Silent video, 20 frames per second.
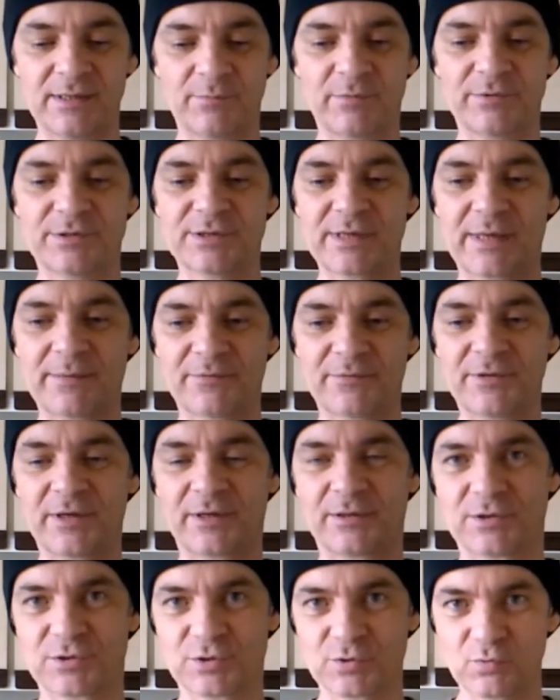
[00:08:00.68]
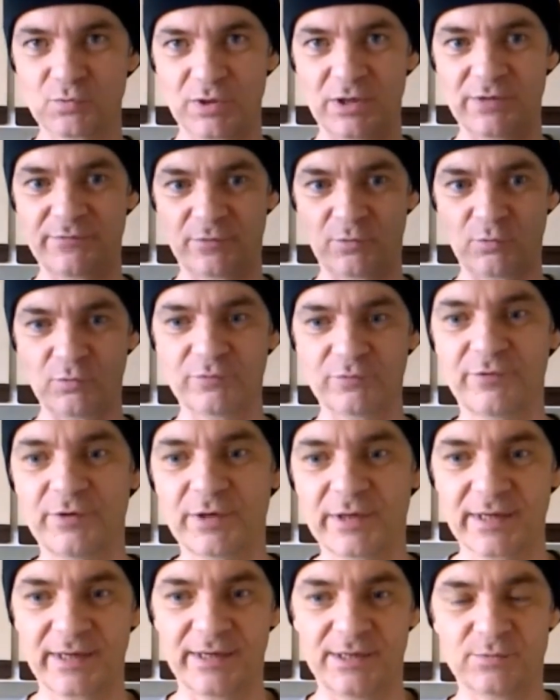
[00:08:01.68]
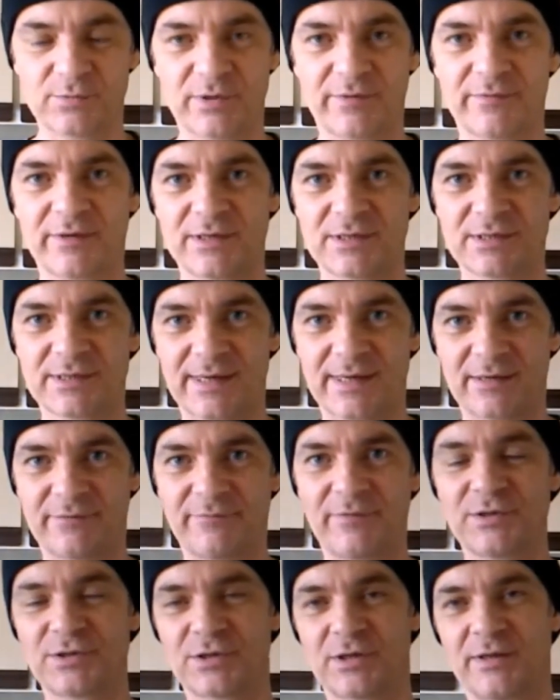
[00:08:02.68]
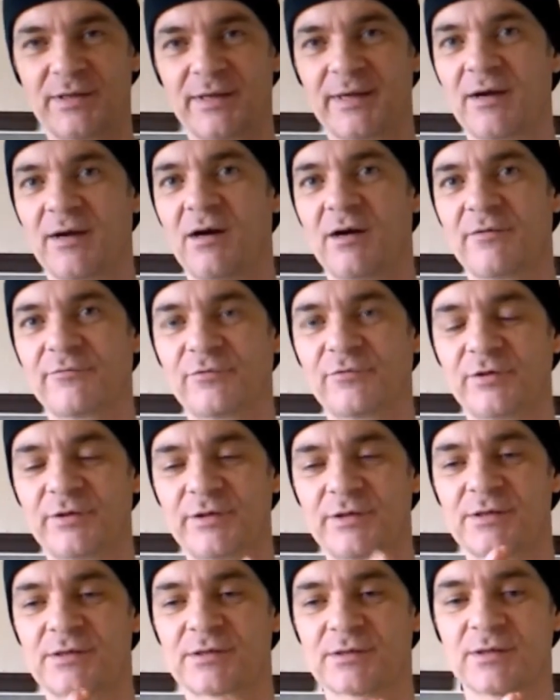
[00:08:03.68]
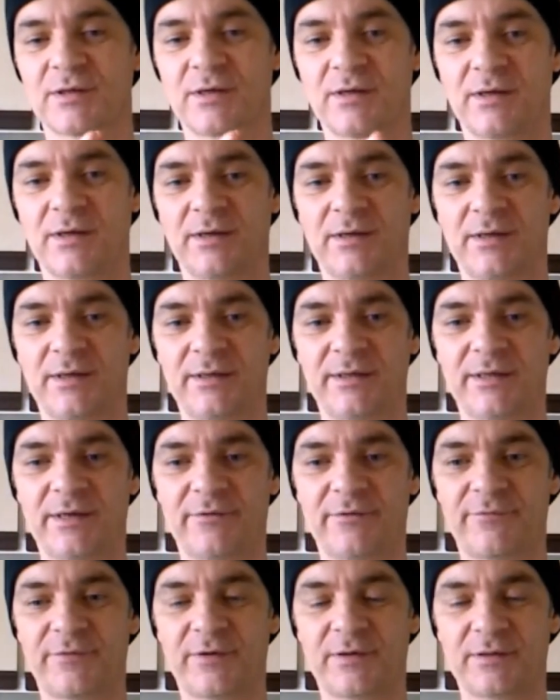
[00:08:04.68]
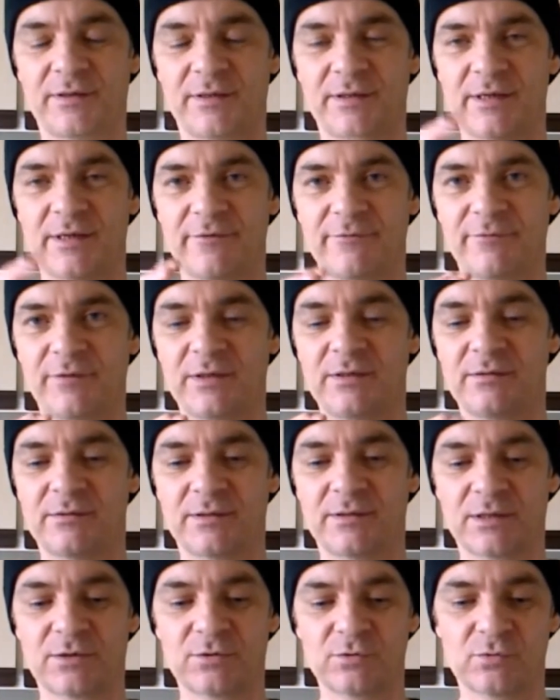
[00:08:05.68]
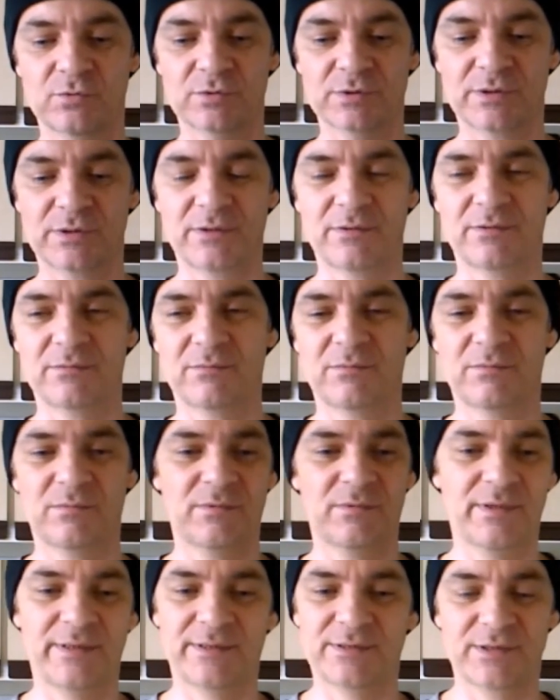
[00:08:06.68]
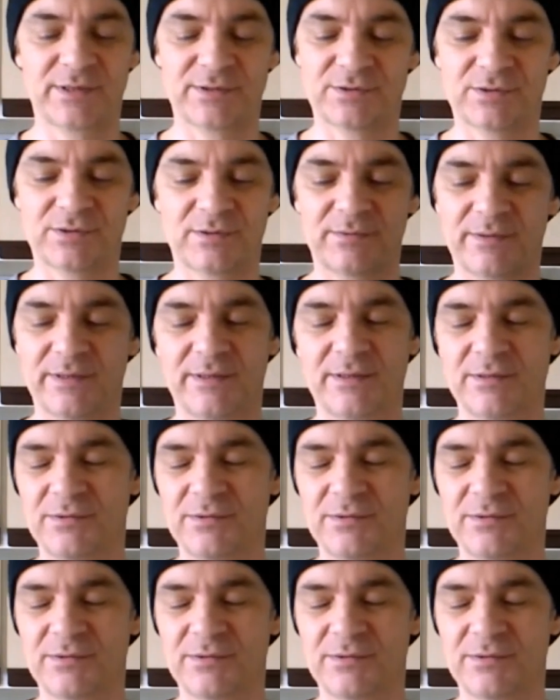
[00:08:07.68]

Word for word: end up with the same thickness all over, all through the cage, wherever they stand, eventually they get arthritis in their feet, in their feet, in the claws, and etc.